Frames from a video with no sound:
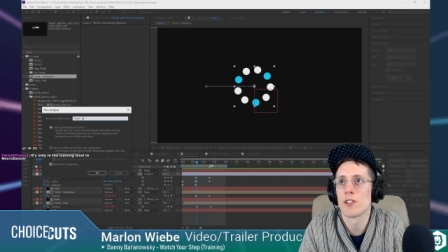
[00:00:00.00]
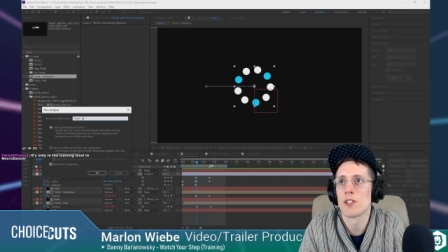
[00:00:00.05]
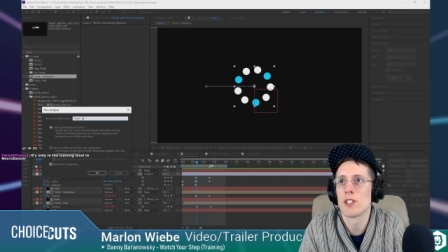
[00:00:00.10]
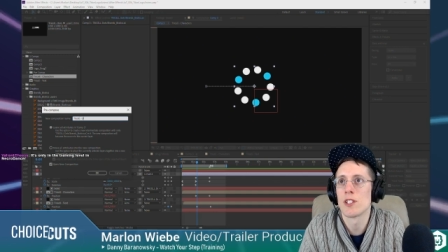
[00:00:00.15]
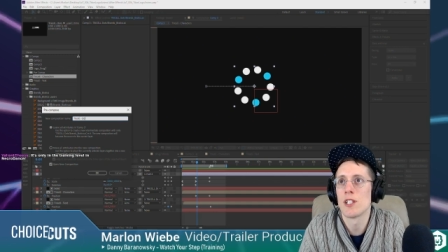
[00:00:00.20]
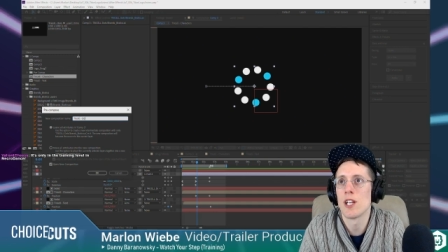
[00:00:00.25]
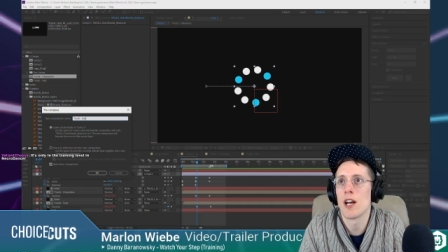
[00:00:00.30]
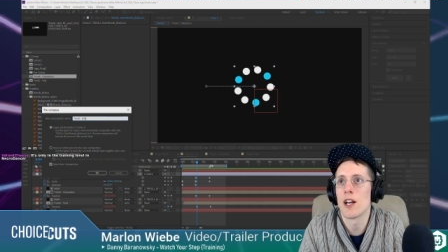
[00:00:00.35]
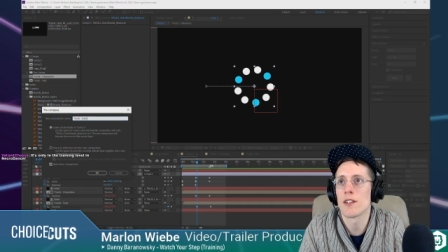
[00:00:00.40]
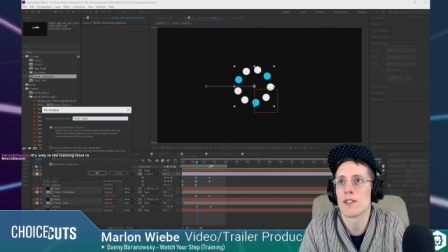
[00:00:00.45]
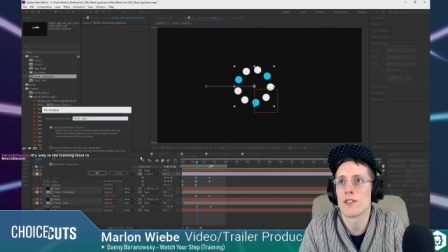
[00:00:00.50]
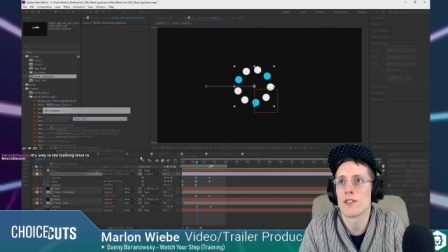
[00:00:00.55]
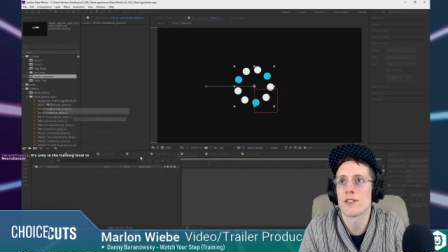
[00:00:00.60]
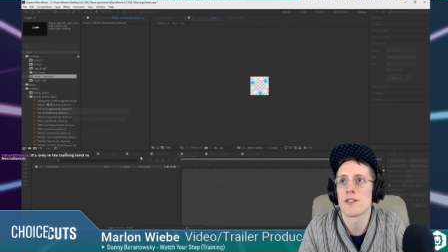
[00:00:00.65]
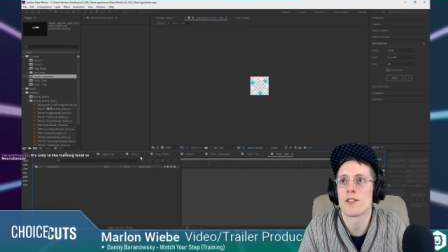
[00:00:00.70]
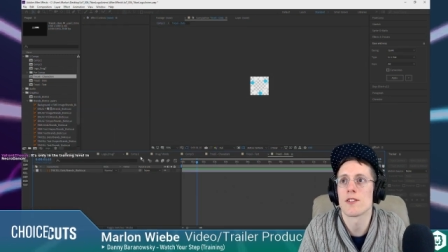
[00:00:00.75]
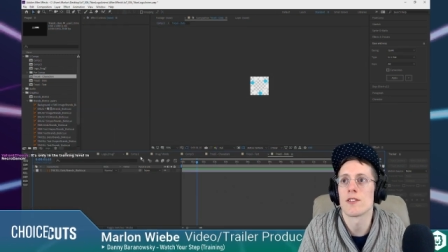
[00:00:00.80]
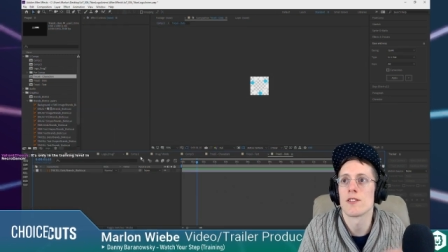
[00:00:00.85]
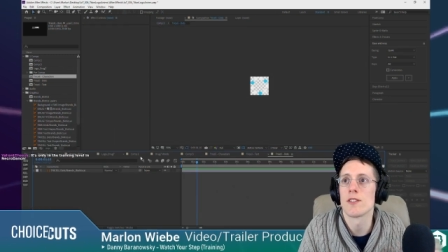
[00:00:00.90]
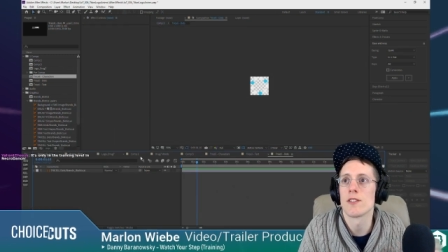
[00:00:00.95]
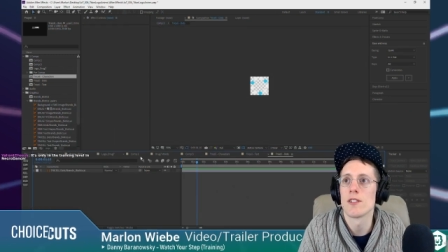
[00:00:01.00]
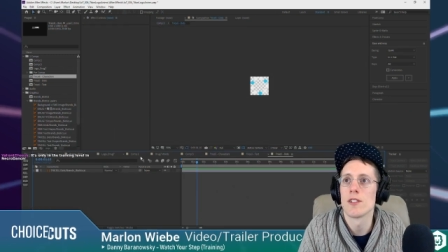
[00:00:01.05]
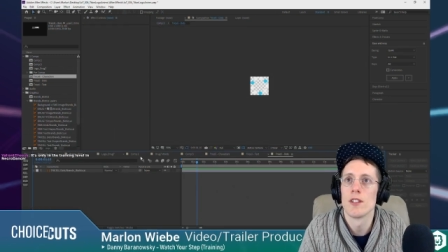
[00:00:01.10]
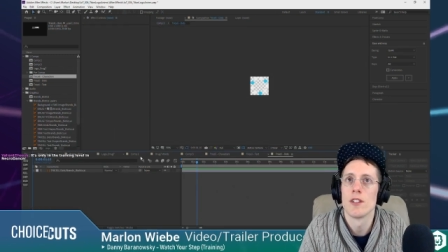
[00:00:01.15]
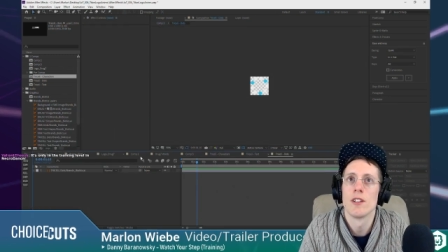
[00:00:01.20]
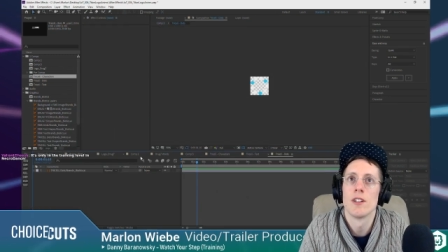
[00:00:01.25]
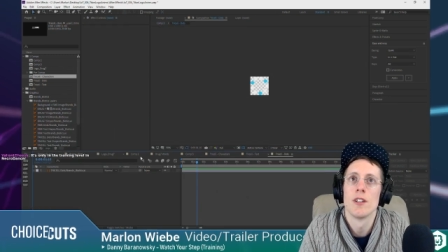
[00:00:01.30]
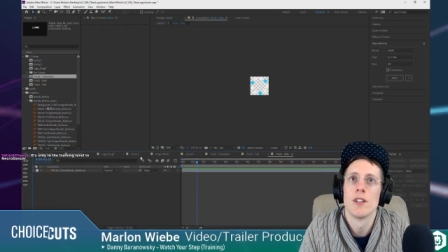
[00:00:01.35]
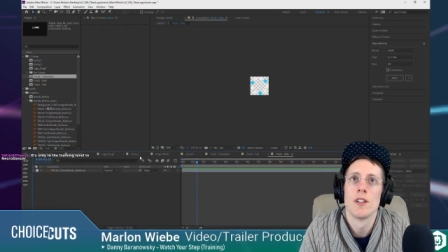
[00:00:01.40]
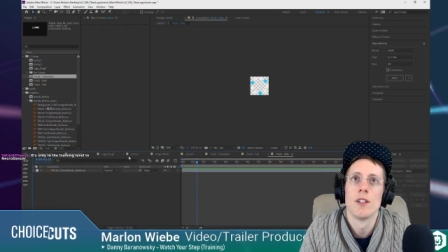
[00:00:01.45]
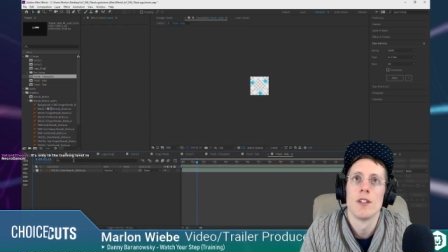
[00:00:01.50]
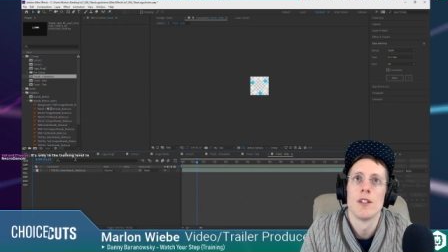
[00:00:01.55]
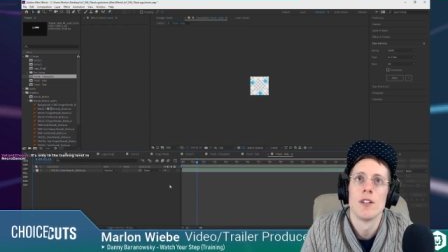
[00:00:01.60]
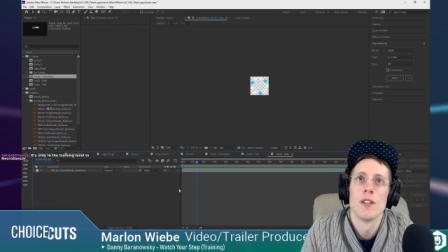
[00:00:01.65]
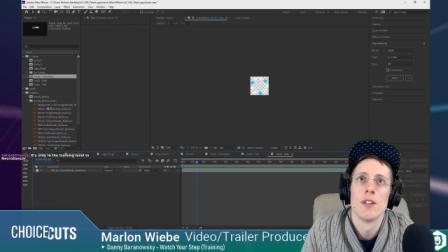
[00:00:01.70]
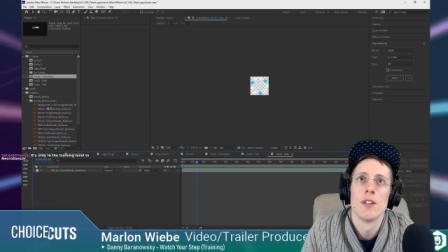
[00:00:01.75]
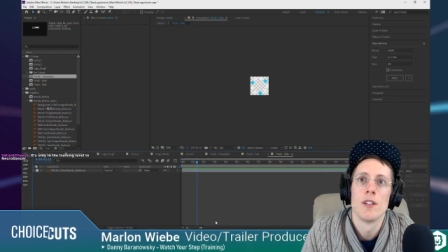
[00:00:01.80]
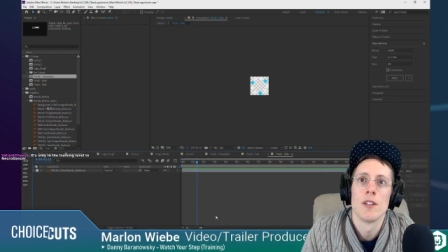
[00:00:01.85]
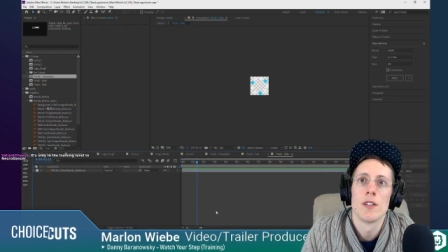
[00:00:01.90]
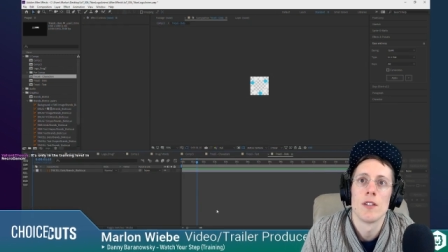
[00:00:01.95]
Dots.
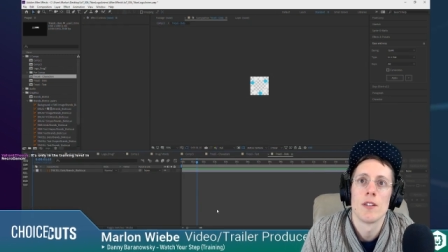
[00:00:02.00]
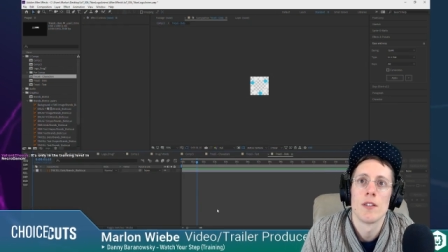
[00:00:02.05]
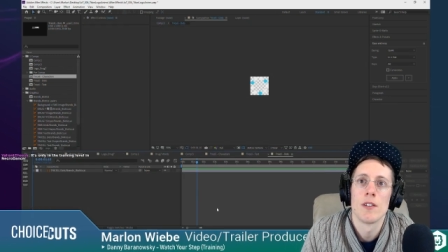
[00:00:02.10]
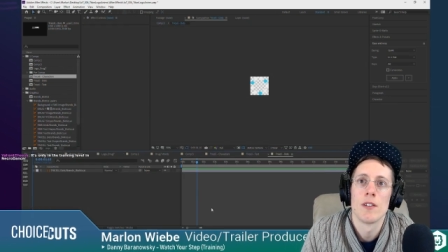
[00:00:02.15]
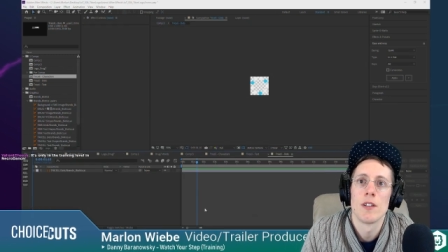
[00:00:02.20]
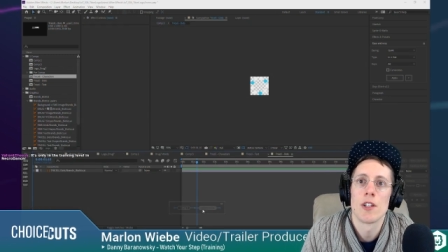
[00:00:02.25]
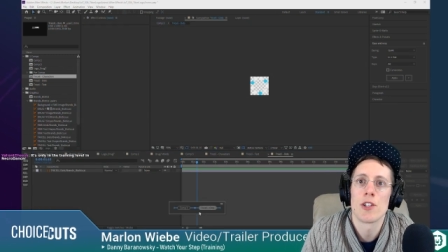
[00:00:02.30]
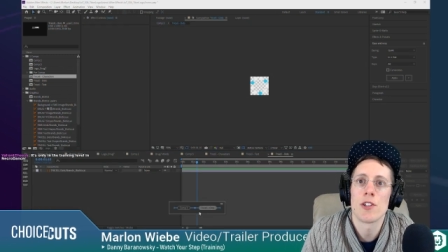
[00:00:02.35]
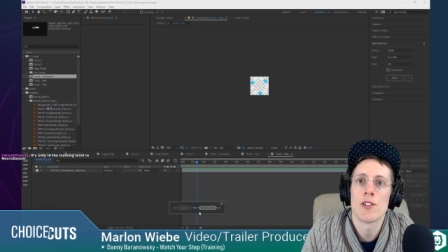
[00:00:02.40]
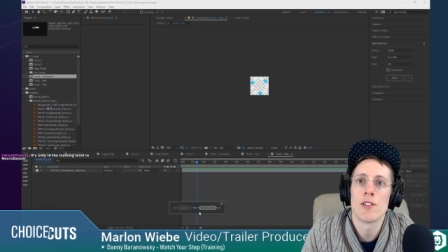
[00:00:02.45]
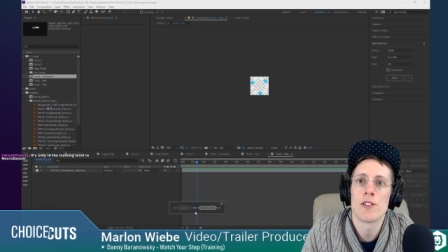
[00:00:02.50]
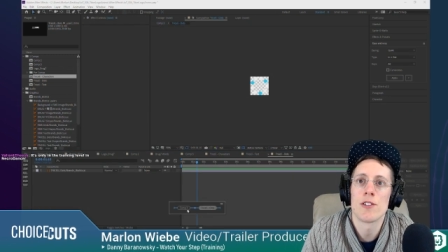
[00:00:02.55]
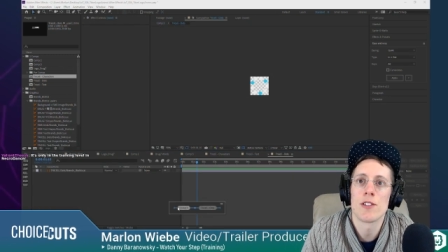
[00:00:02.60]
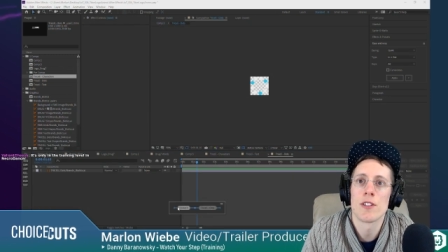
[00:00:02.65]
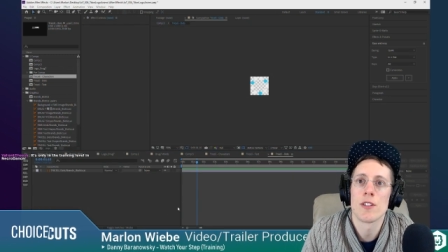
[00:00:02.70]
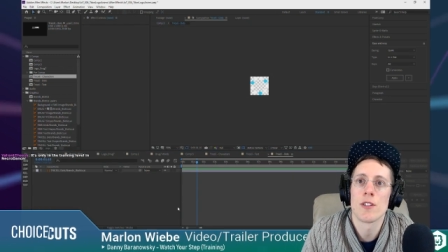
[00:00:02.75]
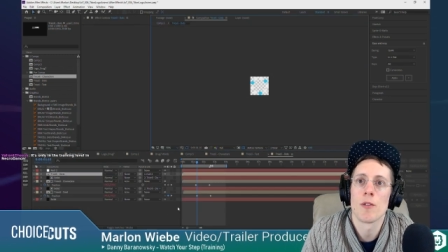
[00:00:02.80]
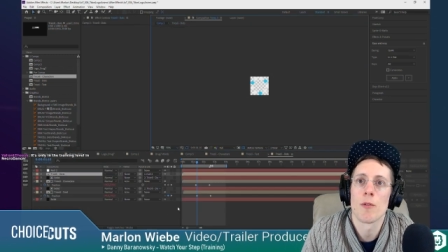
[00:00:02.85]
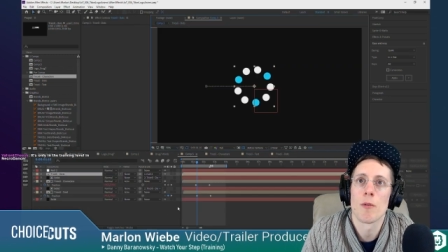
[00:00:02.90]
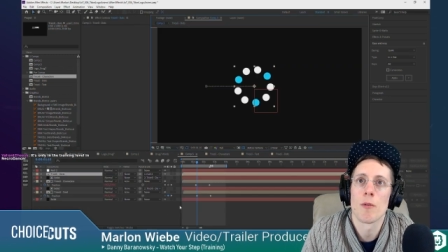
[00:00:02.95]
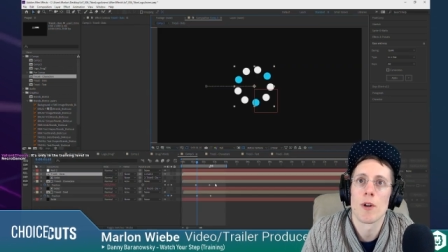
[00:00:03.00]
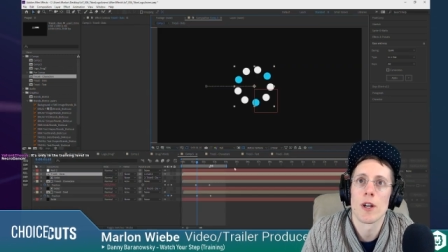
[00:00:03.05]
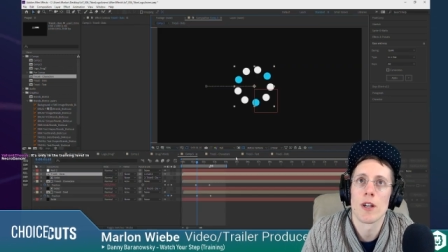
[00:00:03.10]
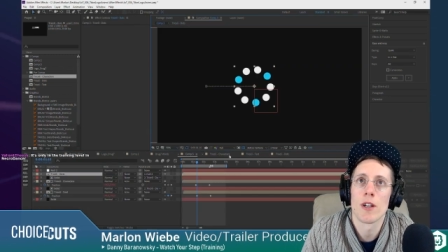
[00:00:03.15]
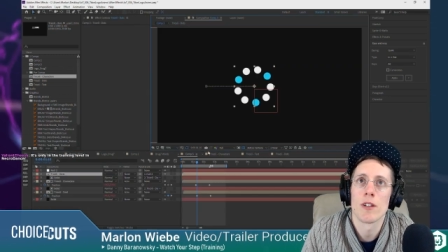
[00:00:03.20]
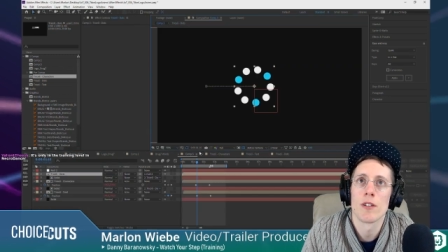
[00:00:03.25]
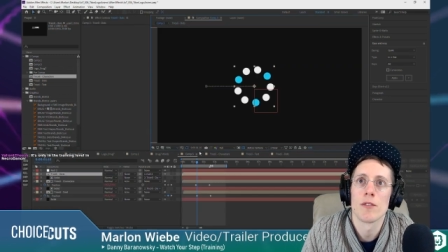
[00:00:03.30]
Should still work.